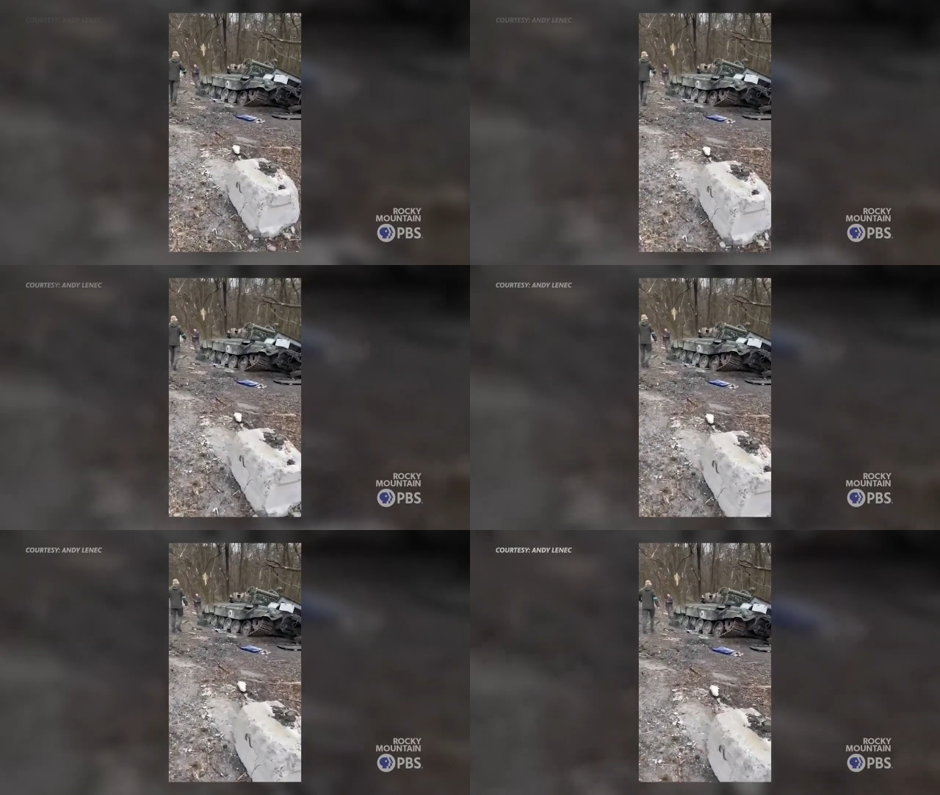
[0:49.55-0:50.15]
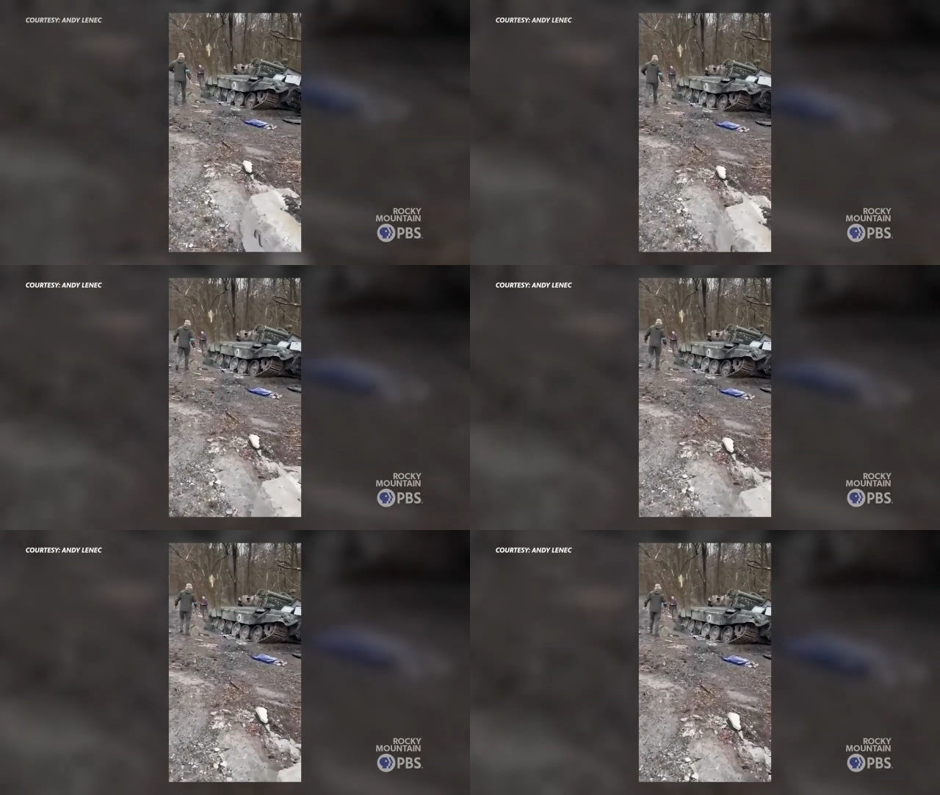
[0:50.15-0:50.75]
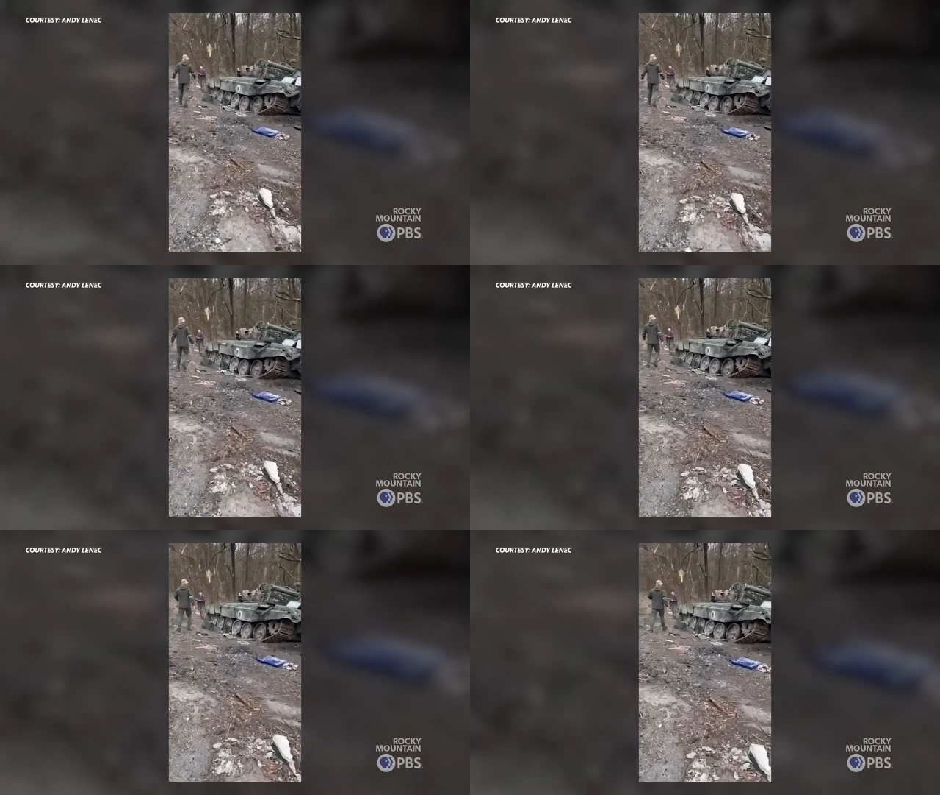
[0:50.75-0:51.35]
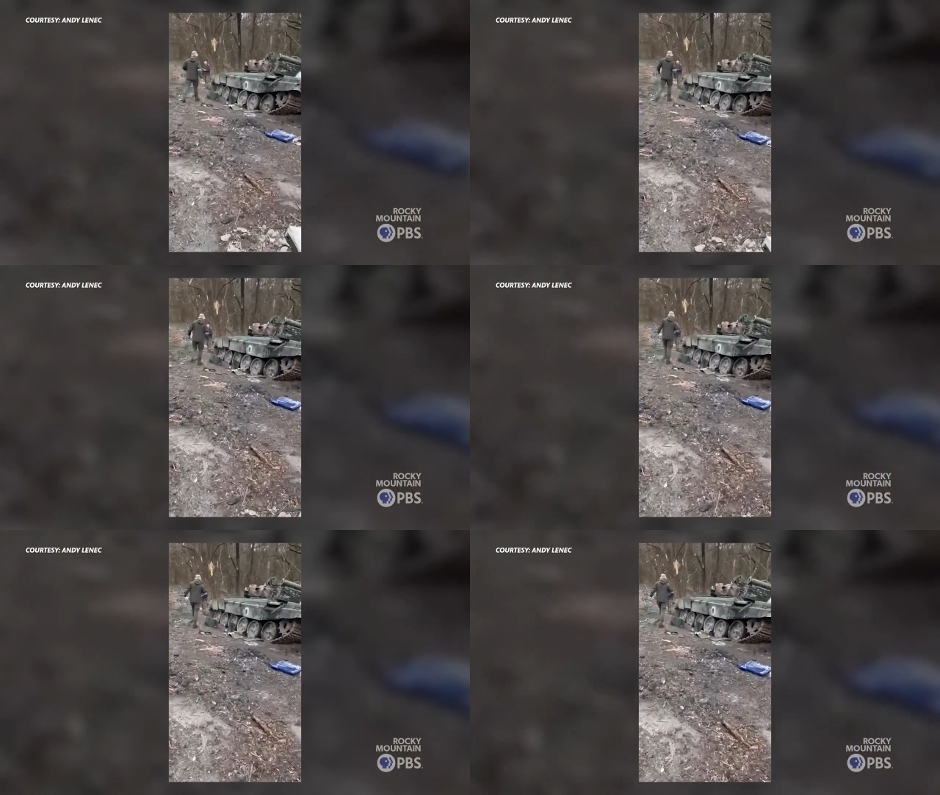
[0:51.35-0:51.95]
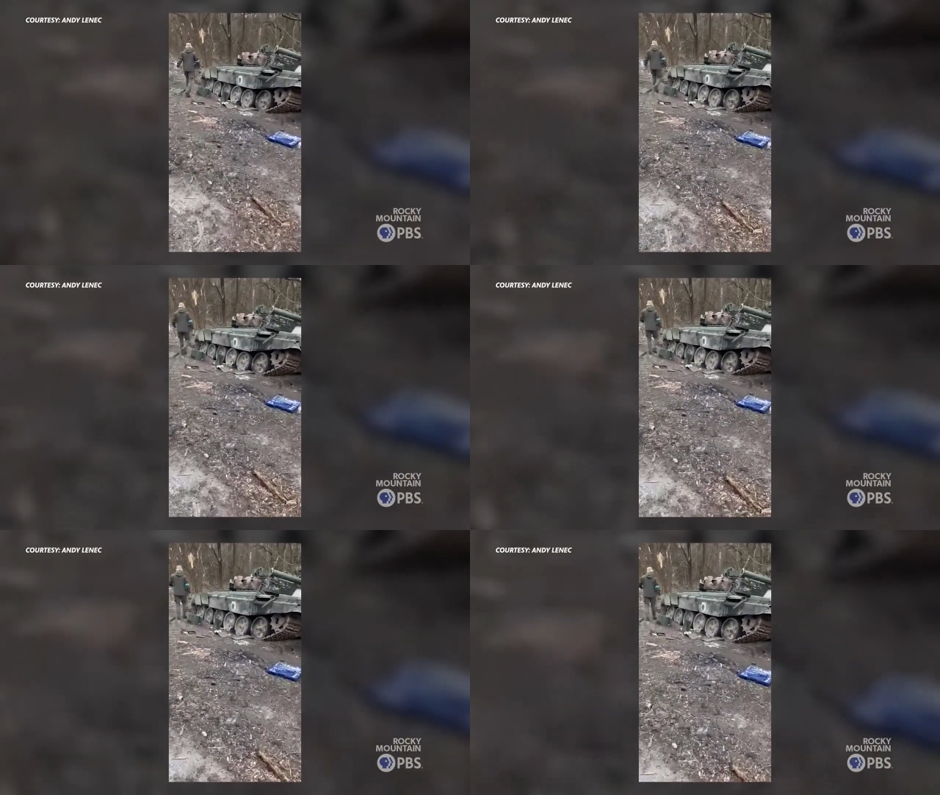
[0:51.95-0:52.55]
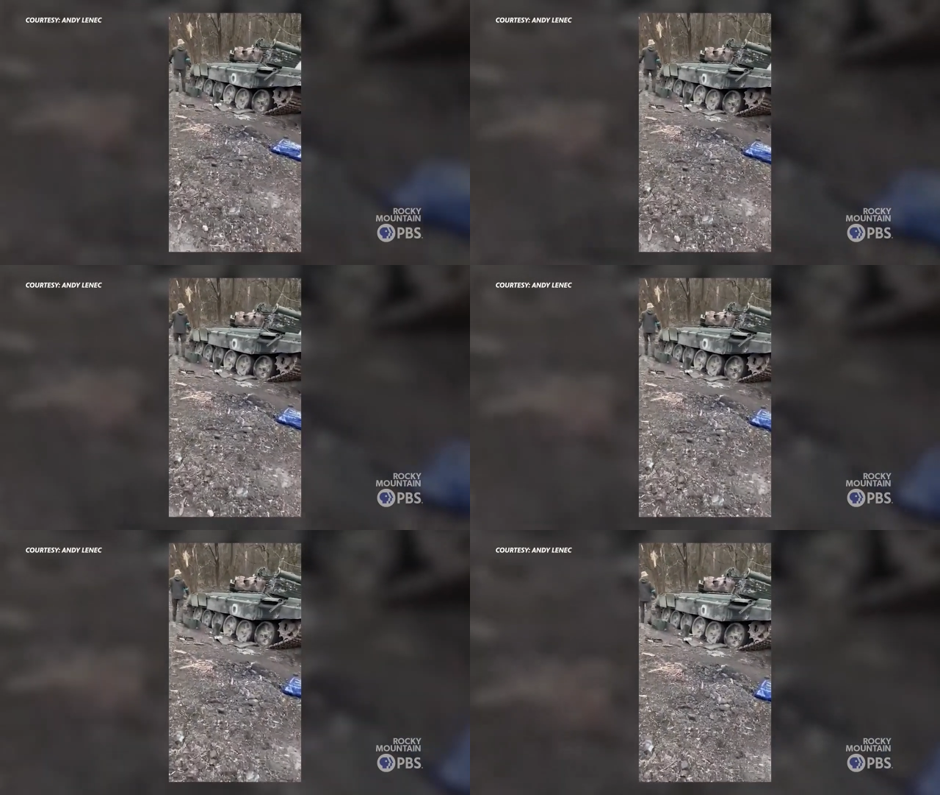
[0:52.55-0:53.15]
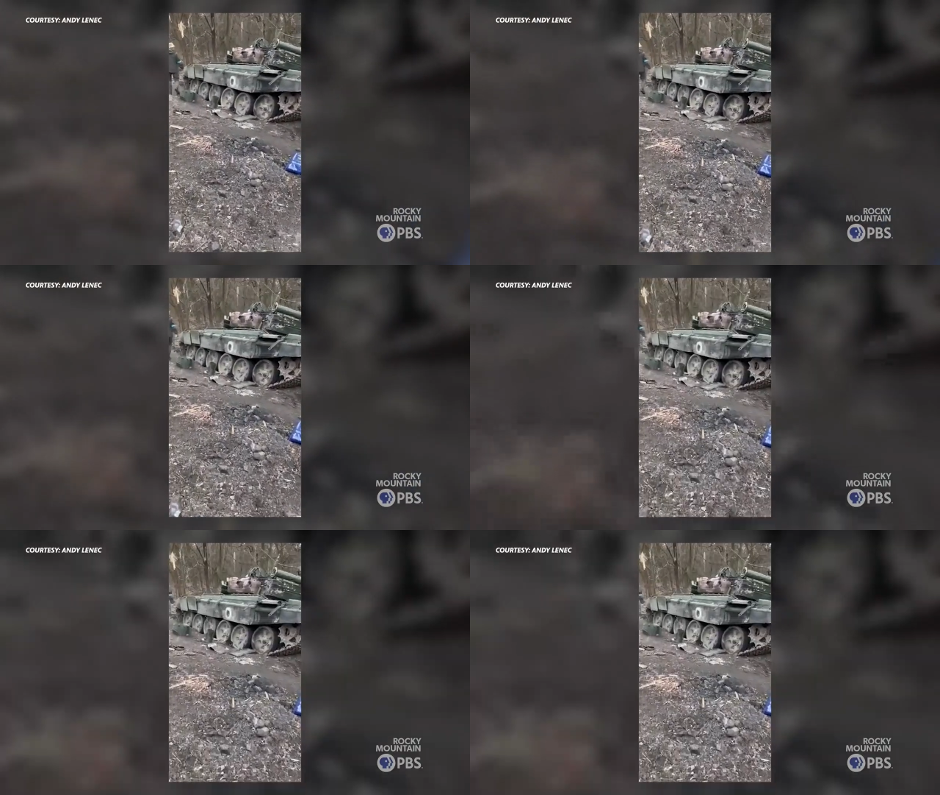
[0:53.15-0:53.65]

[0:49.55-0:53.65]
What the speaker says: [unreadable: no face in view]